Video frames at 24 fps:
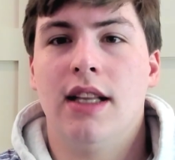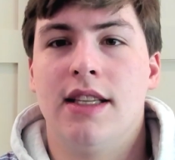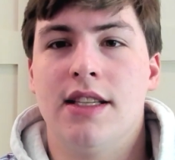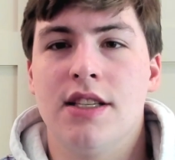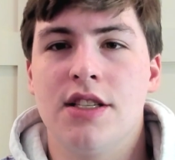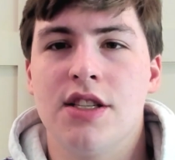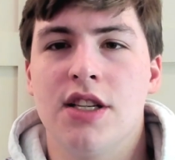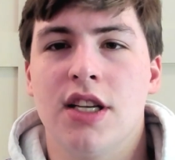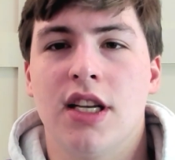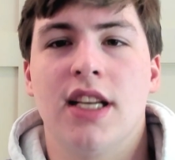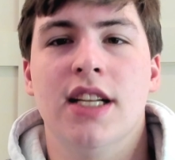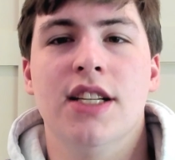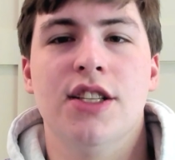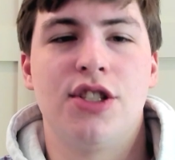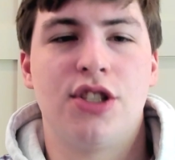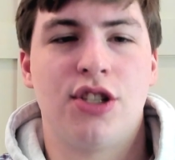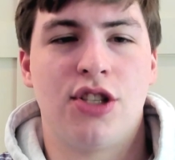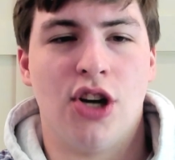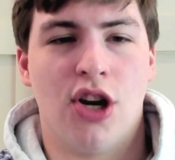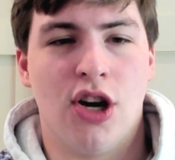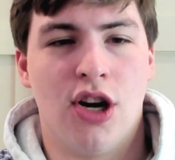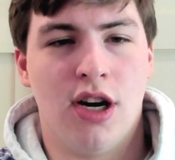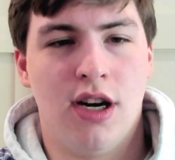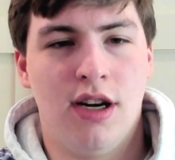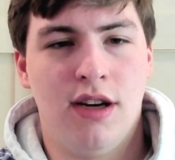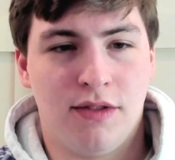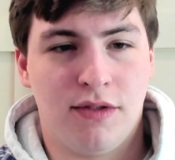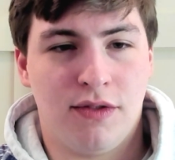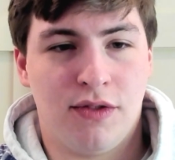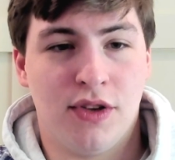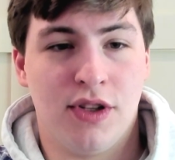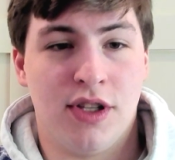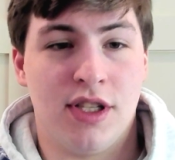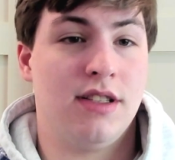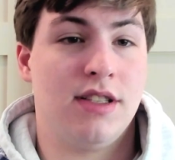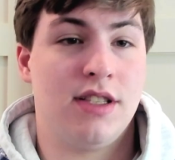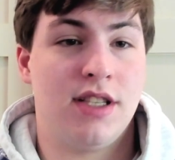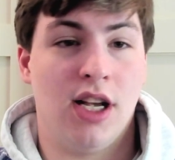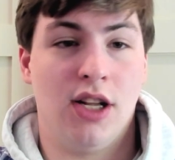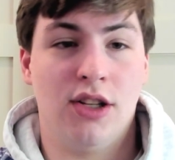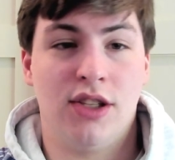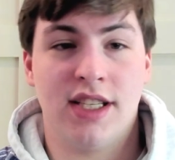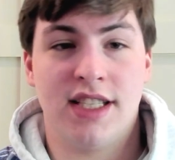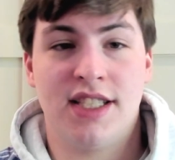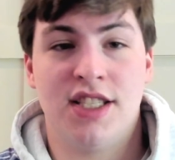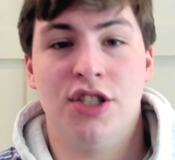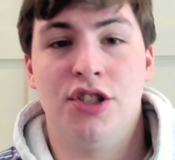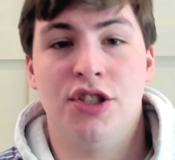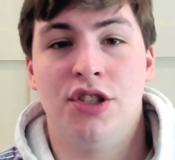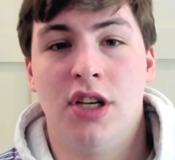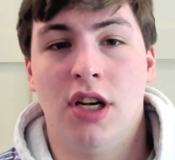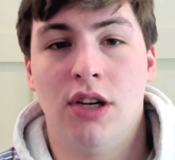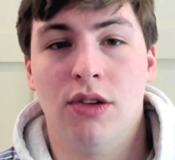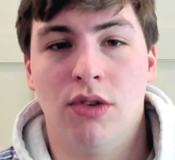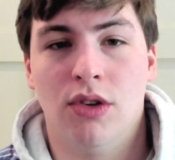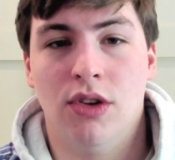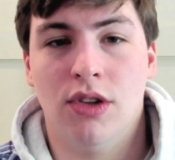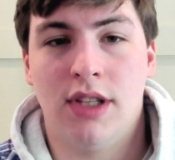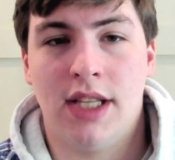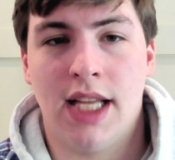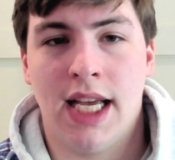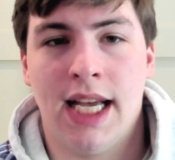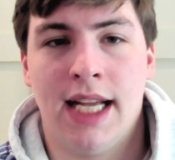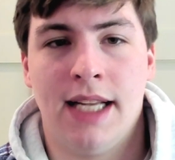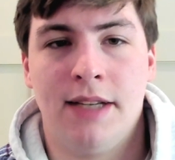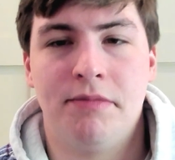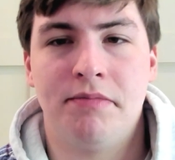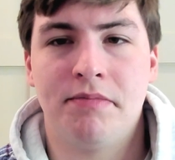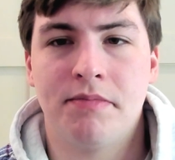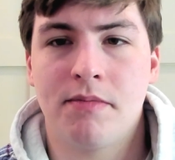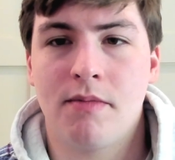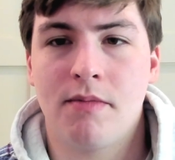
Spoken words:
This is a concern for the Celtics in general that